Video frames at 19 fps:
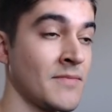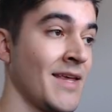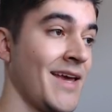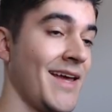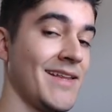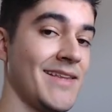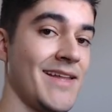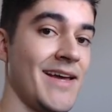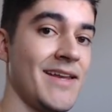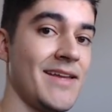
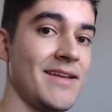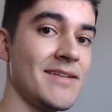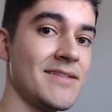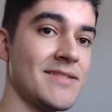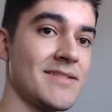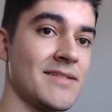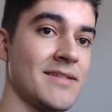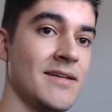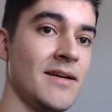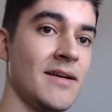And that
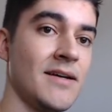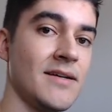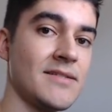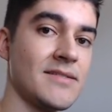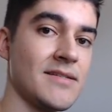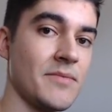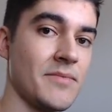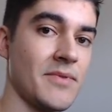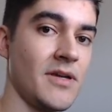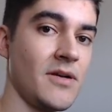is
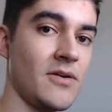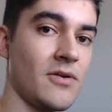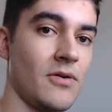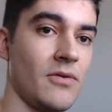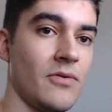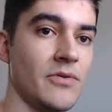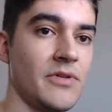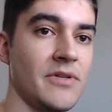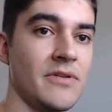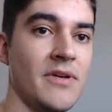something
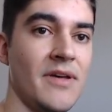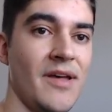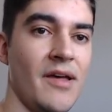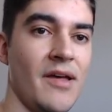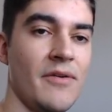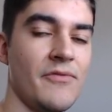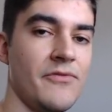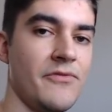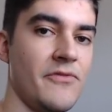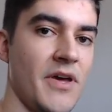called
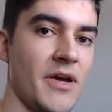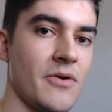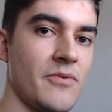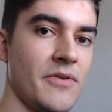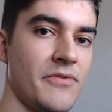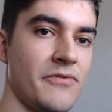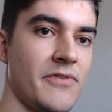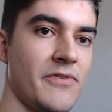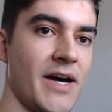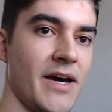
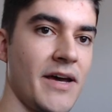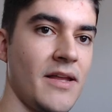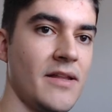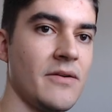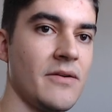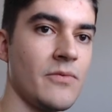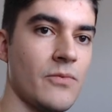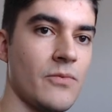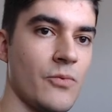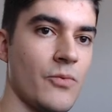verified
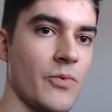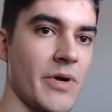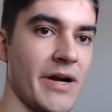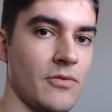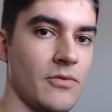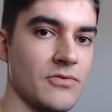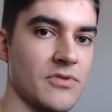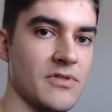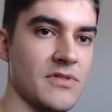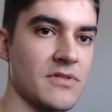
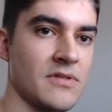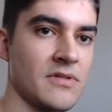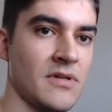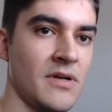routes.